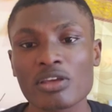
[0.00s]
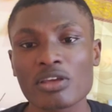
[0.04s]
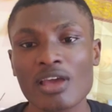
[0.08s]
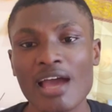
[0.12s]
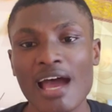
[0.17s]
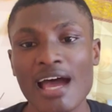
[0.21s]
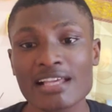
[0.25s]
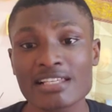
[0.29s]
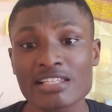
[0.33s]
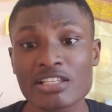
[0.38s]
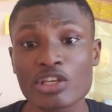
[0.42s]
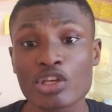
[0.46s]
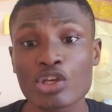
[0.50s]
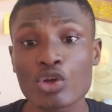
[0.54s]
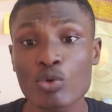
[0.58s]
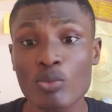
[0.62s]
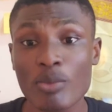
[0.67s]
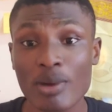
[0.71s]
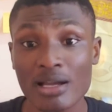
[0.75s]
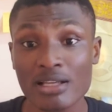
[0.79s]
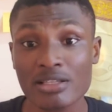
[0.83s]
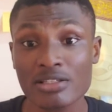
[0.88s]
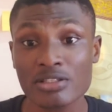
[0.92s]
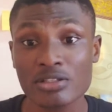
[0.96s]
as
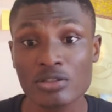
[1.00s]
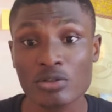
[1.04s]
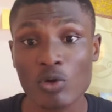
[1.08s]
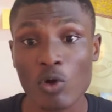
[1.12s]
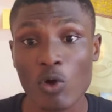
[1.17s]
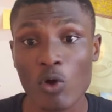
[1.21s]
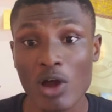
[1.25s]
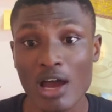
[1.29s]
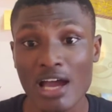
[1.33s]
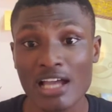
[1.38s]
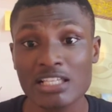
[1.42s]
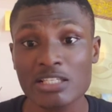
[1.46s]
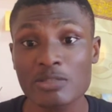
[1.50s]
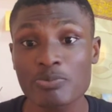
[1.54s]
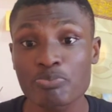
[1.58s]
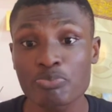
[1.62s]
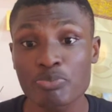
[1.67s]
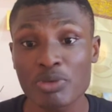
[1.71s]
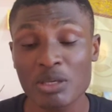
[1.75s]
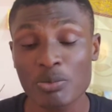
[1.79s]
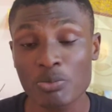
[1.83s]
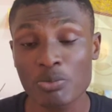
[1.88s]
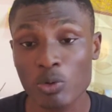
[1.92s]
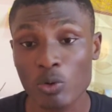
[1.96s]
humans or as
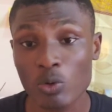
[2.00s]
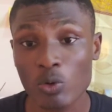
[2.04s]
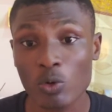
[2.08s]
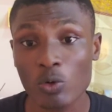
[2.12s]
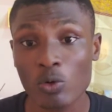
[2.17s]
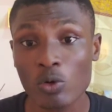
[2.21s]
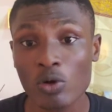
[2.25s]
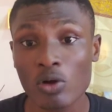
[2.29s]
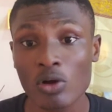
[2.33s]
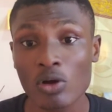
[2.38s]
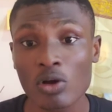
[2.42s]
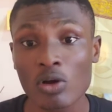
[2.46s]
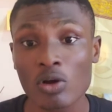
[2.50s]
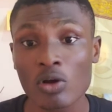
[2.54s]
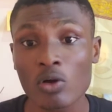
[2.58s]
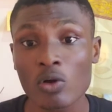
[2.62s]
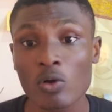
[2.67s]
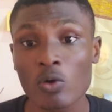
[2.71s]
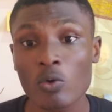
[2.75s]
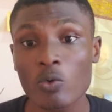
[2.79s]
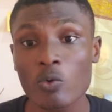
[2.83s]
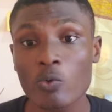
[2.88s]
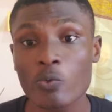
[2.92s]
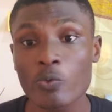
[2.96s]
people,
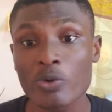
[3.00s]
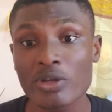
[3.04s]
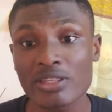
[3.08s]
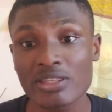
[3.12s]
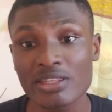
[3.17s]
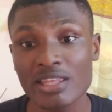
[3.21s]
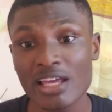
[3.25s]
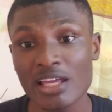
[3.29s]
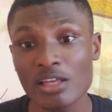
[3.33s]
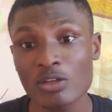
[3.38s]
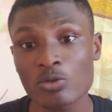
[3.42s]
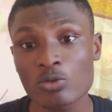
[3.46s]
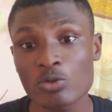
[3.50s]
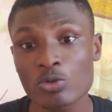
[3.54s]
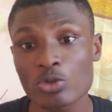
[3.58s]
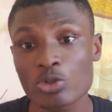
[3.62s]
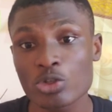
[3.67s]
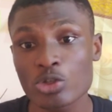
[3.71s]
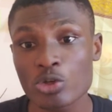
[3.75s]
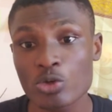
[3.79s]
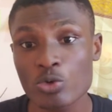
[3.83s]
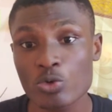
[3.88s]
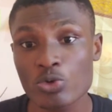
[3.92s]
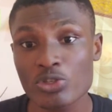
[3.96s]
we tend to
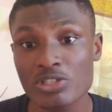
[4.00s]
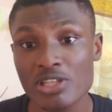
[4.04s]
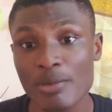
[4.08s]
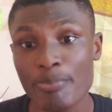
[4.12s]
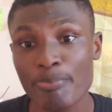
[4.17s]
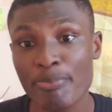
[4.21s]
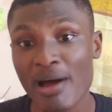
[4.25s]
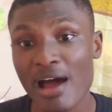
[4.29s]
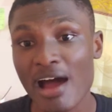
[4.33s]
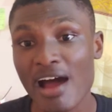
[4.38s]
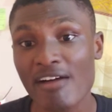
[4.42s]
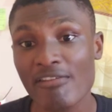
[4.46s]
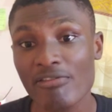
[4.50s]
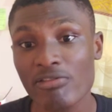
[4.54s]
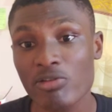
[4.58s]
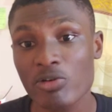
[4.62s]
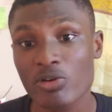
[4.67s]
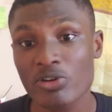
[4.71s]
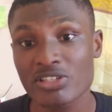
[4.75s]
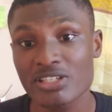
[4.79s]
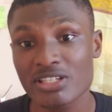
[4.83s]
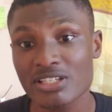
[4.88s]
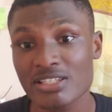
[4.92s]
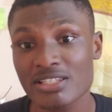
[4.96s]
choose the path
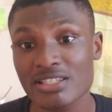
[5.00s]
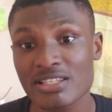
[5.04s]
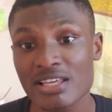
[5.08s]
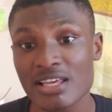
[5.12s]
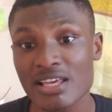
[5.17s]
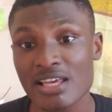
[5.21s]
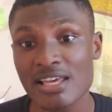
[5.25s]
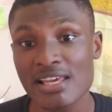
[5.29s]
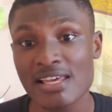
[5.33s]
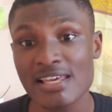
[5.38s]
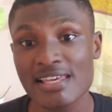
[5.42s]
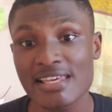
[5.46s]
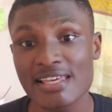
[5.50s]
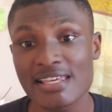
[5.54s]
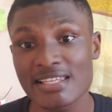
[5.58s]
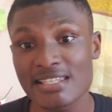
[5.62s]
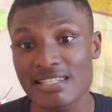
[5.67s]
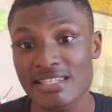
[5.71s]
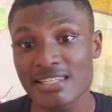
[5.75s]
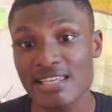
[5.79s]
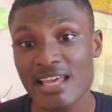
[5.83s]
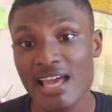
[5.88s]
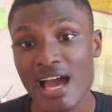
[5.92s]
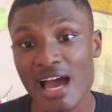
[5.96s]
which is
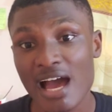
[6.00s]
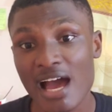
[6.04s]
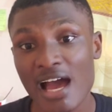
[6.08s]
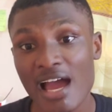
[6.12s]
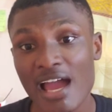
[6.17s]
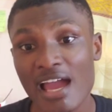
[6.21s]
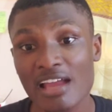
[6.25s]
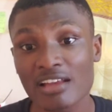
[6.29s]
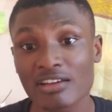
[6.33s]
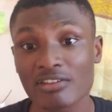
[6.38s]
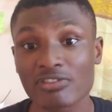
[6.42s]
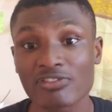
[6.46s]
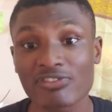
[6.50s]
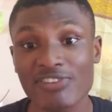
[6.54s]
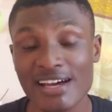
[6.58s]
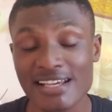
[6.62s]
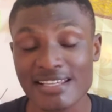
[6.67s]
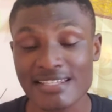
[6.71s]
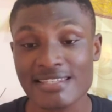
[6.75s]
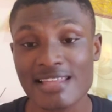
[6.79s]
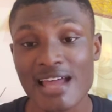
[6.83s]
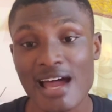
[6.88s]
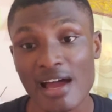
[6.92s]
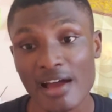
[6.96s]
easier and
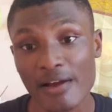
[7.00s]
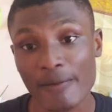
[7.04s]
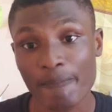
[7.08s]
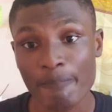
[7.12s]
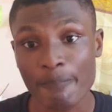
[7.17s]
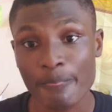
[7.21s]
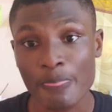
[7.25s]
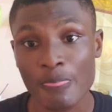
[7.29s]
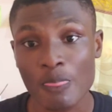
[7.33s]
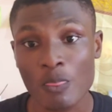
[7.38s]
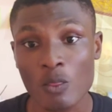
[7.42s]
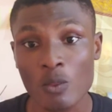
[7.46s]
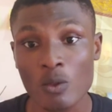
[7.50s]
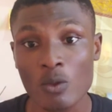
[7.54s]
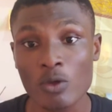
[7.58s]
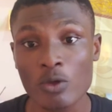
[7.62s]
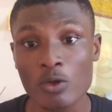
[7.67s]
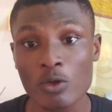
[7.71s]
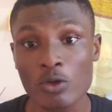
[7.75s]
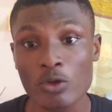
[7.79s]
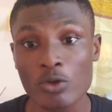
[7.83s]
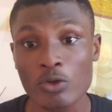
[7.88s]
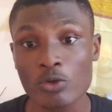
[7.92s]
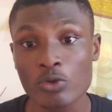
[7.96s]
faster.
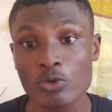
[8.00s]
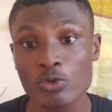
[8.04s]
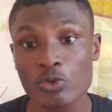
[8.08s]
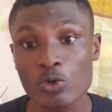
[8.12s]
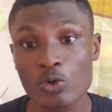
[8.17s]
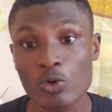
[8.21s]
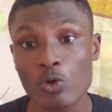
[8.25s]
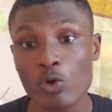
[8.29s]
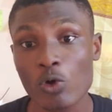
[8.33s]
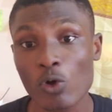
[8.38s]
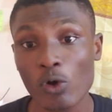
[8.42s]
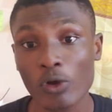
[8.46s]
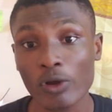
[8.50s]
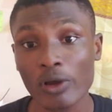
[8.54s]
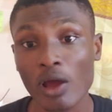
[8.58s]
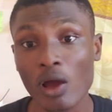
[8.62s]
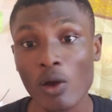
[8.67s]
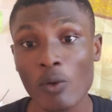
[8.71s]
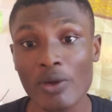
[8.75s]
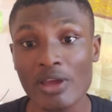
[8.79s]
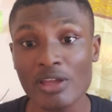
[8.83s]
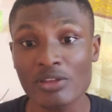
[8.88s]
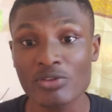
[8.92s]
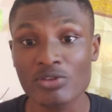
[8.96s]
So on our
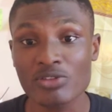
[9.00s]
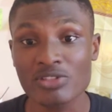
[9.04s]
way to